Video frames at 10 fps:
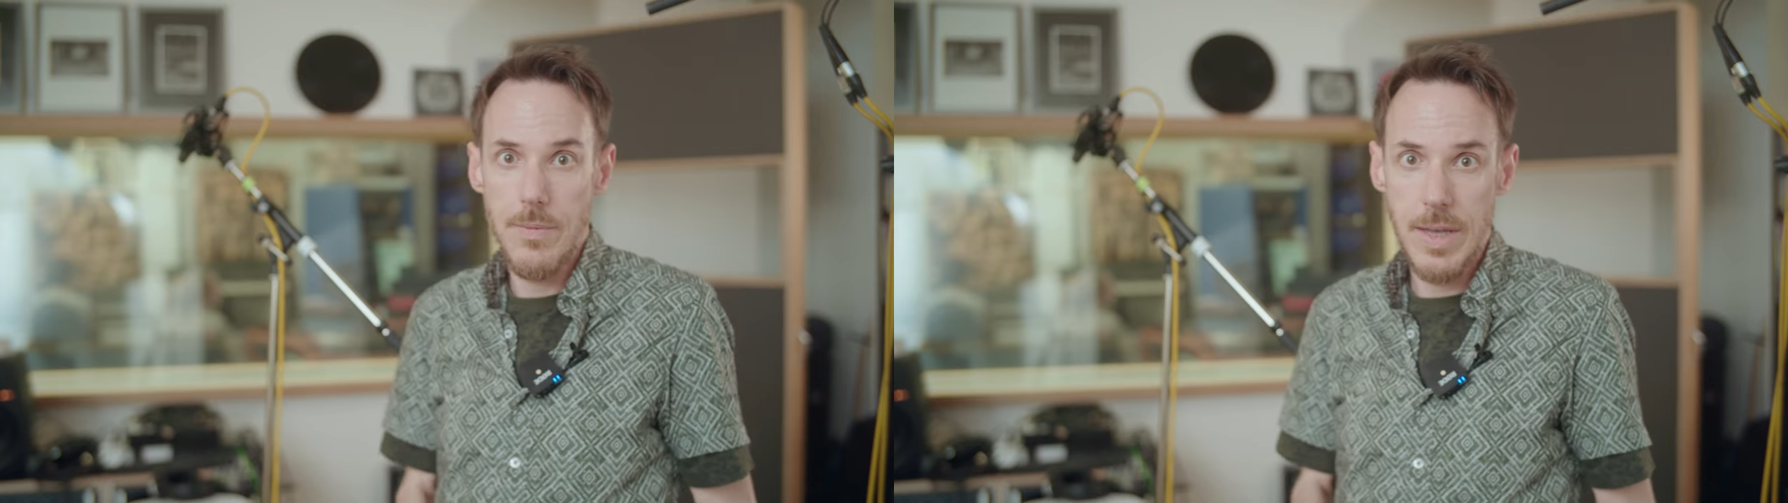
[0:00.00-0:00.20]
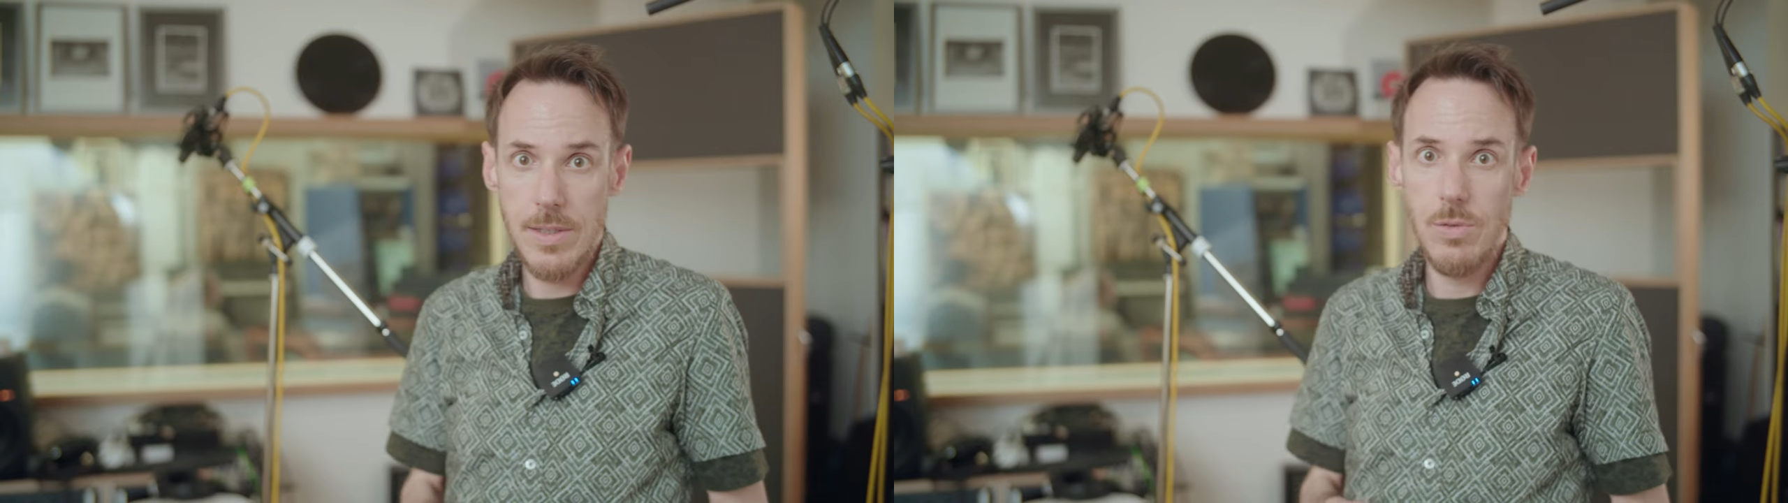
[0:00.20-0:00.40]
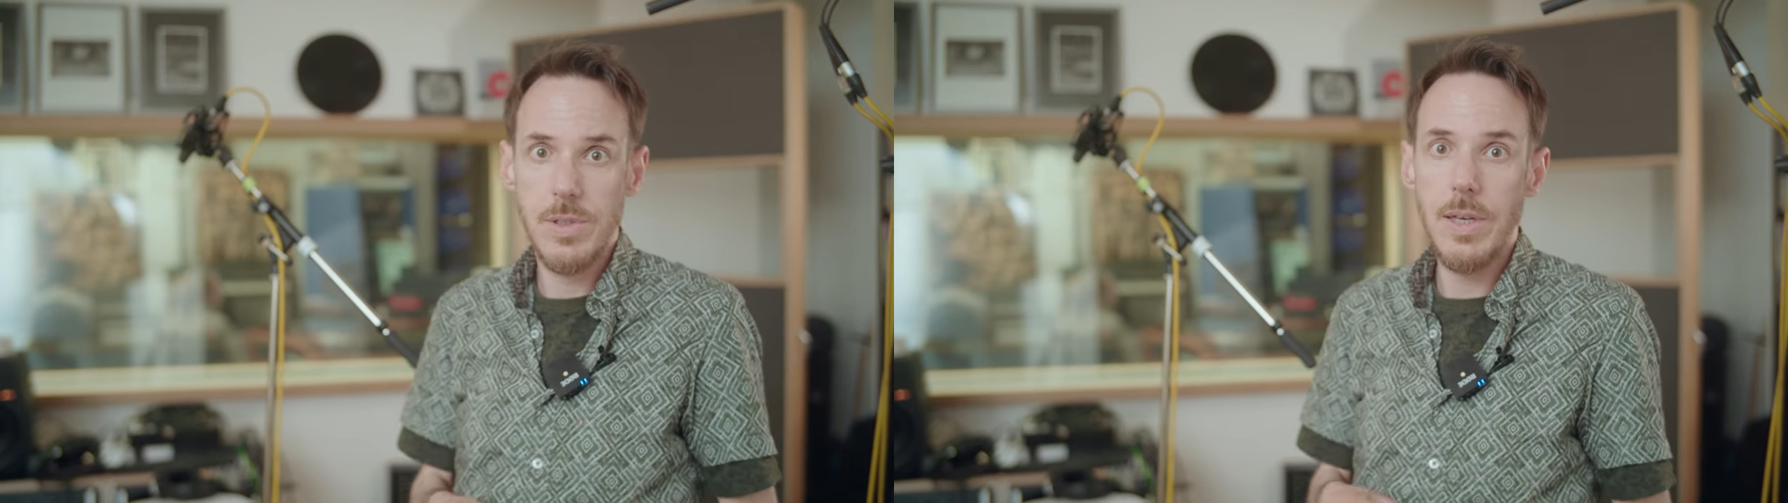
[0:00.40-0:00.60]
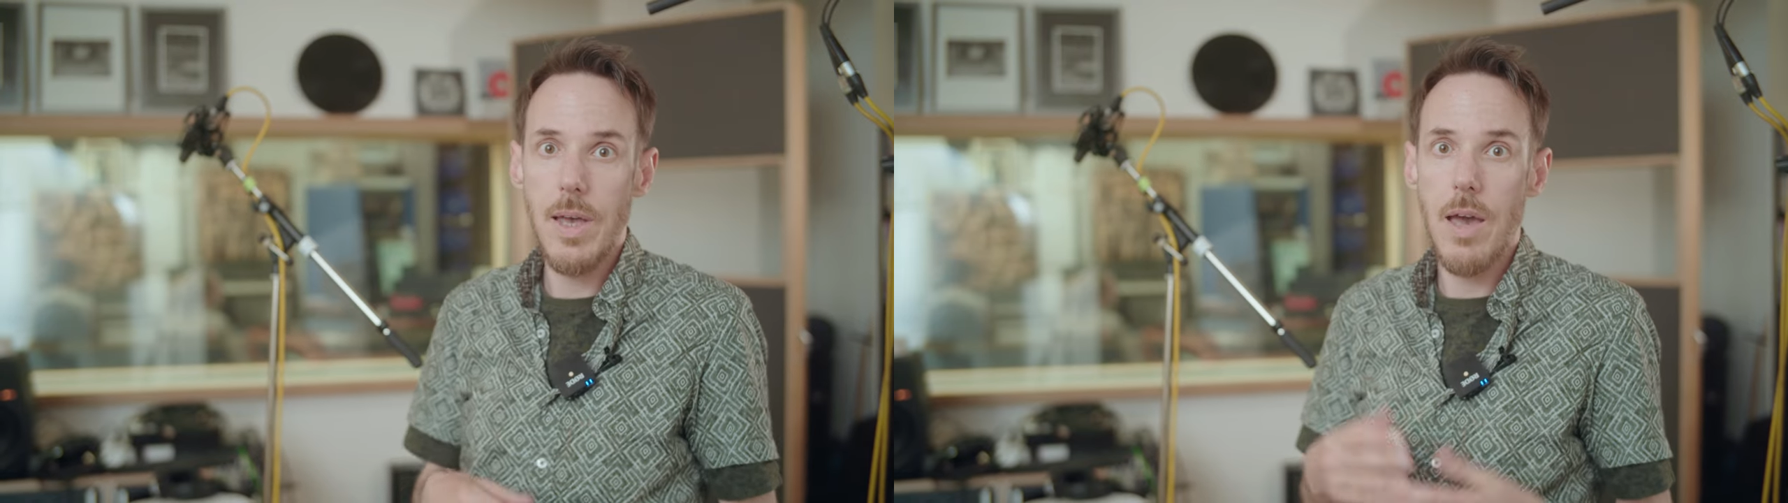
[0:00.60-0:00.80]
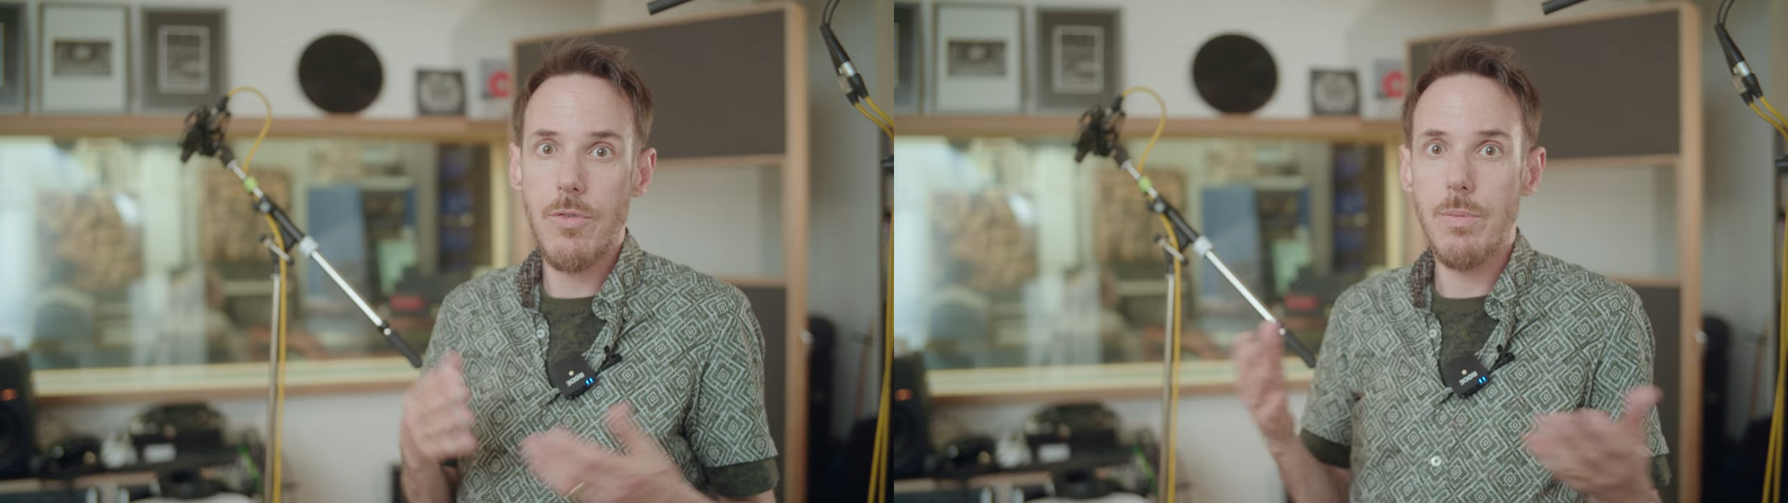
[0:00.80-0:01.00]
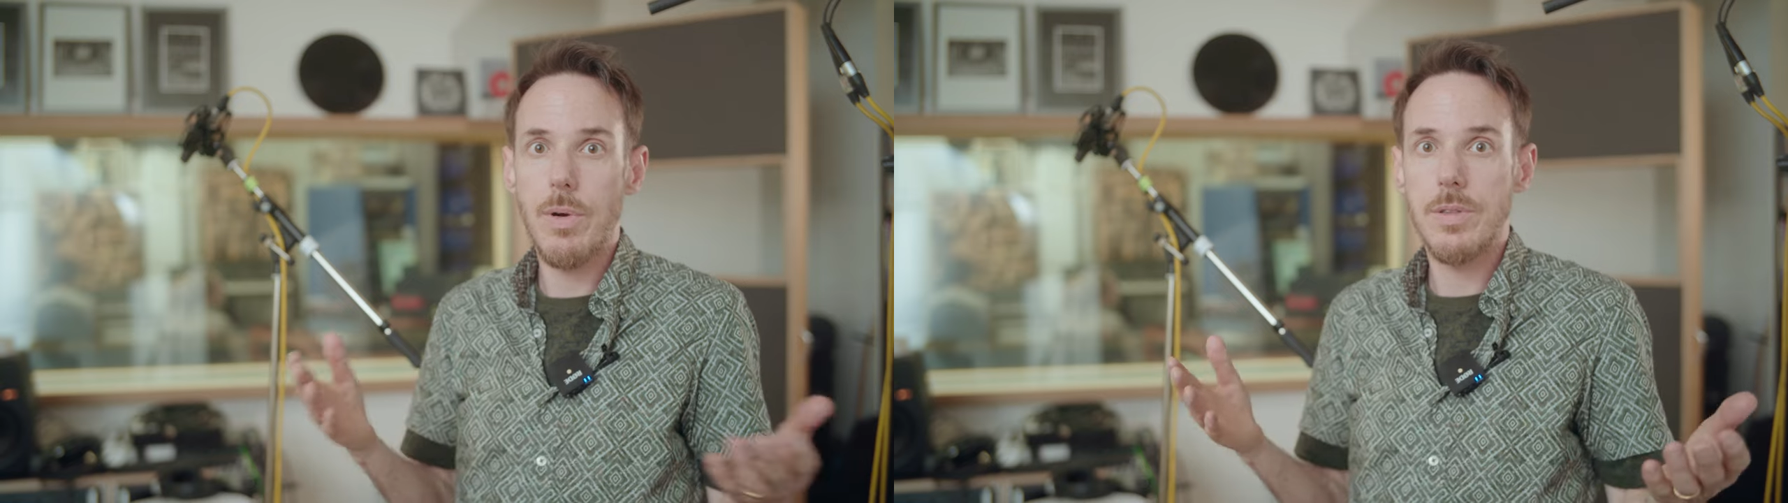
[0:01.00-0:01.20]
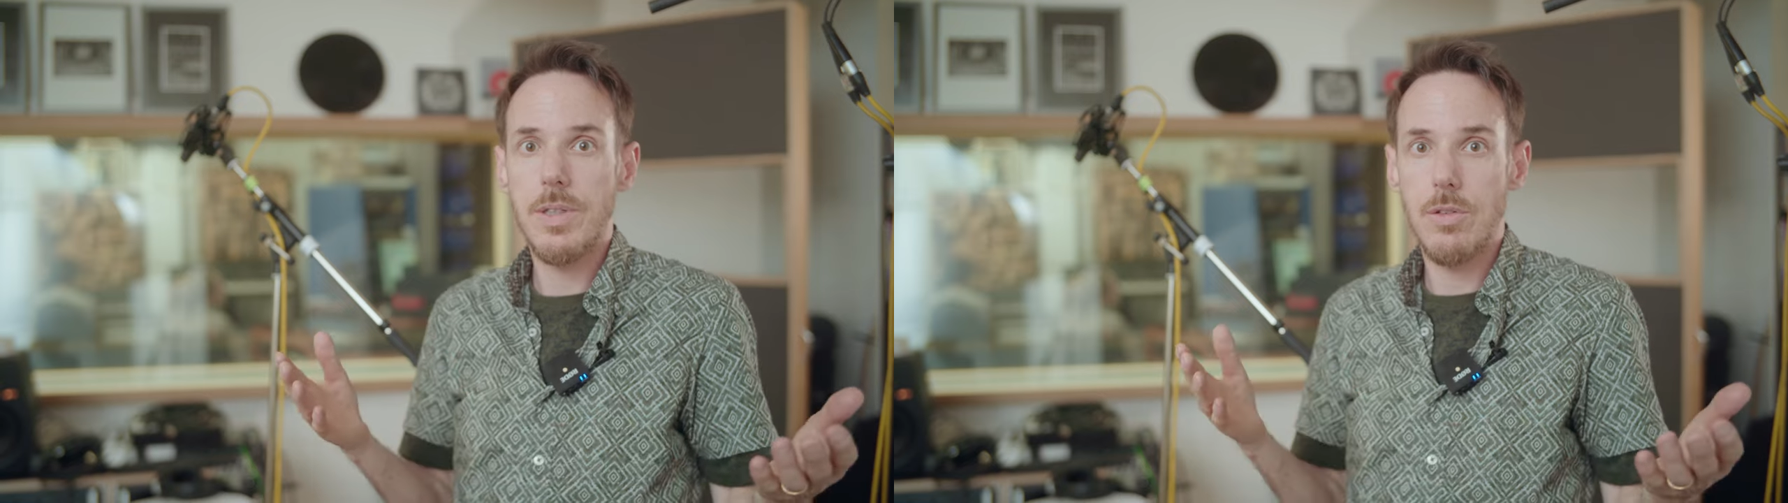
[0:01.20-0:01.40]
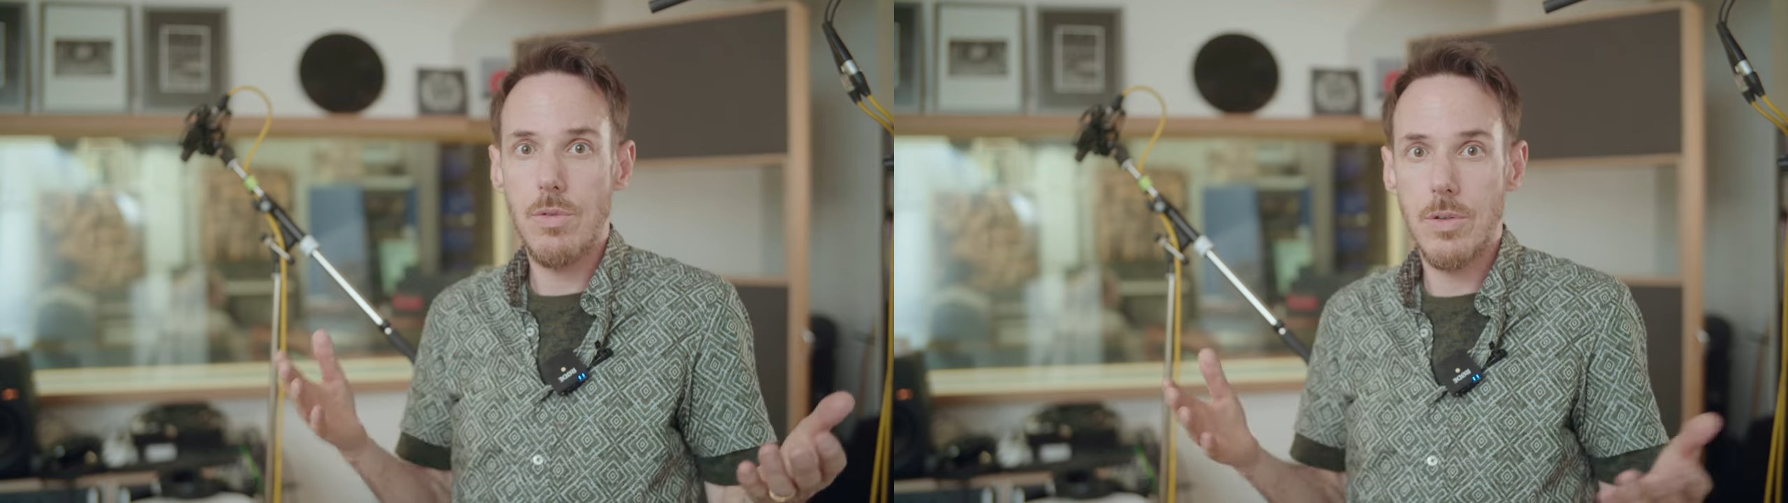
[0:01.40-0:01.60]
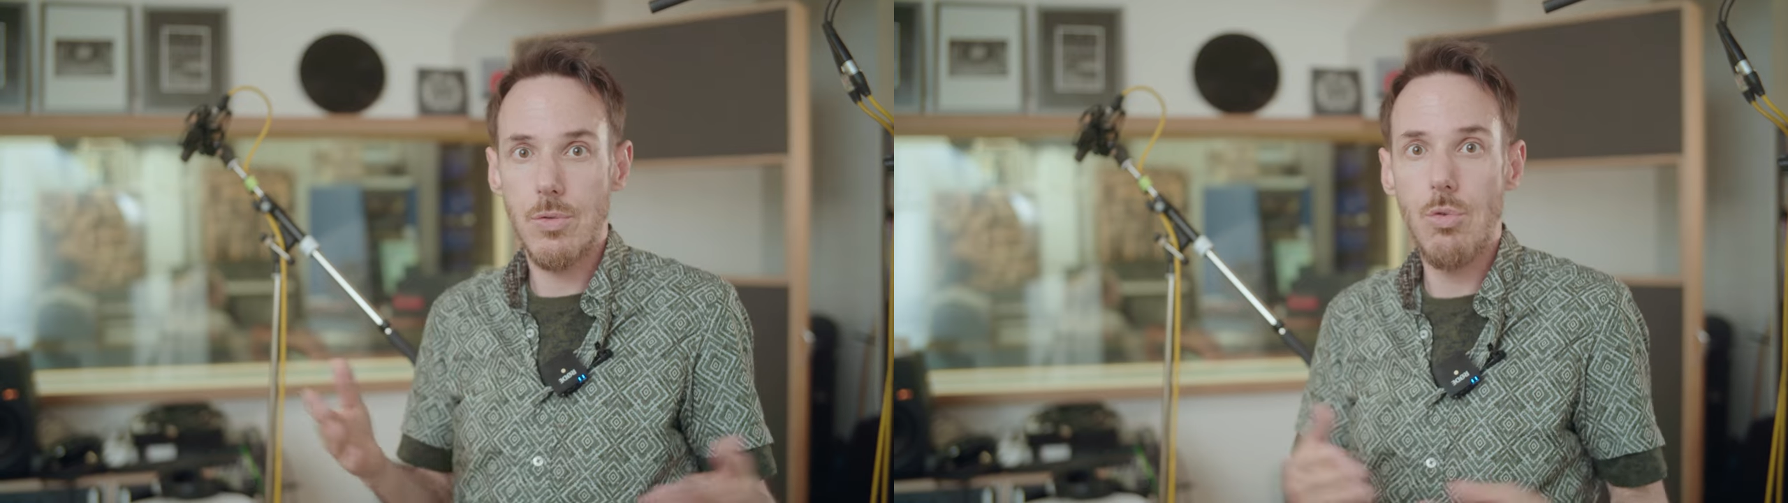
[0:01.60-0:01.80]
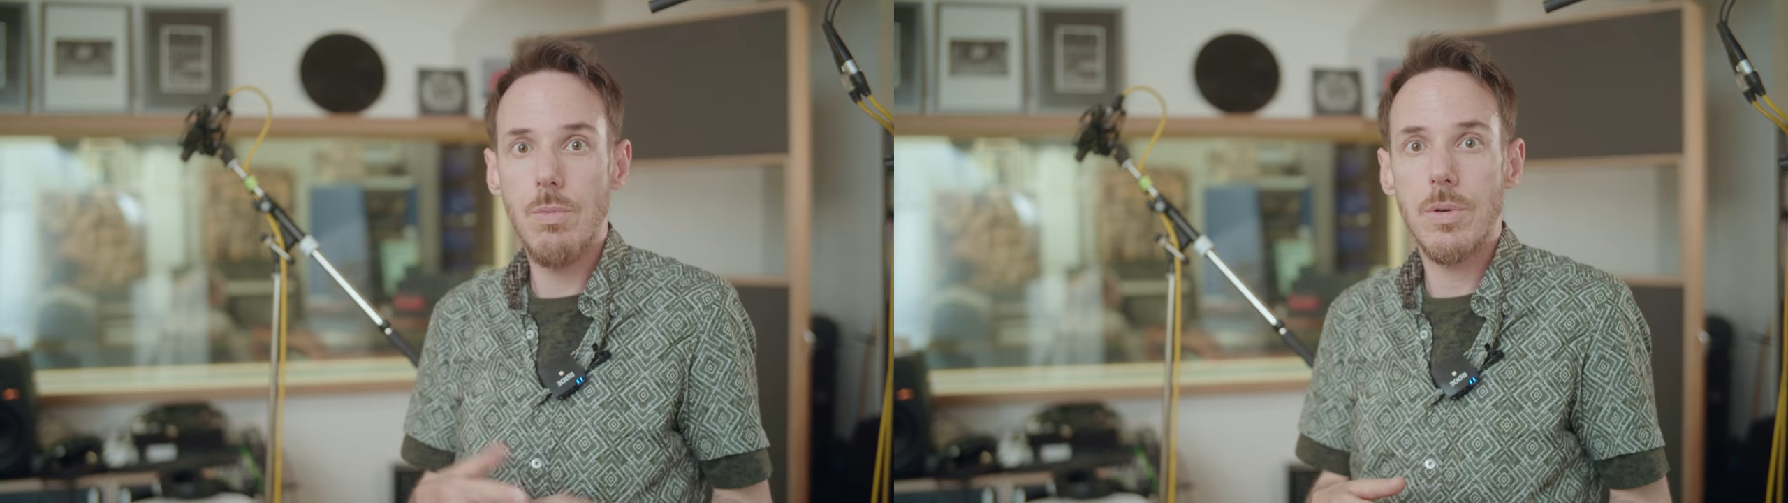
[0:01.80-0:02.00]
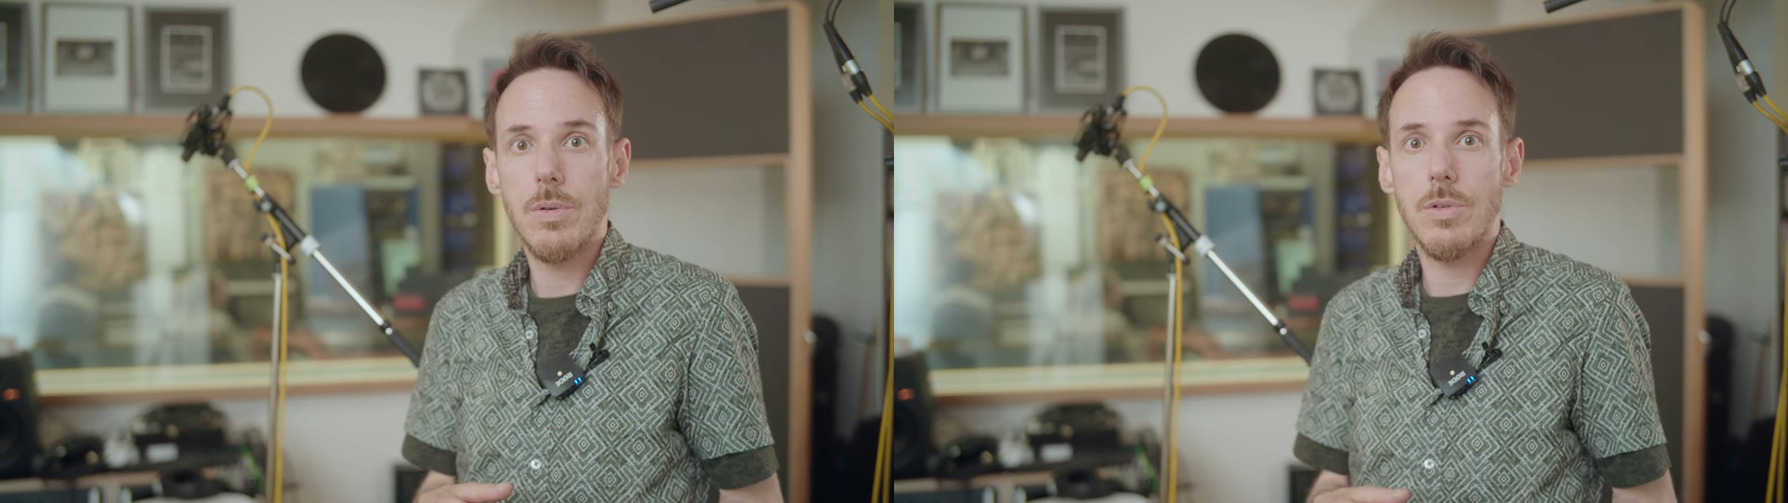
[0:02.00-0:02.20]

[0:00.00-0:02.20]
as you see, everybody in one room,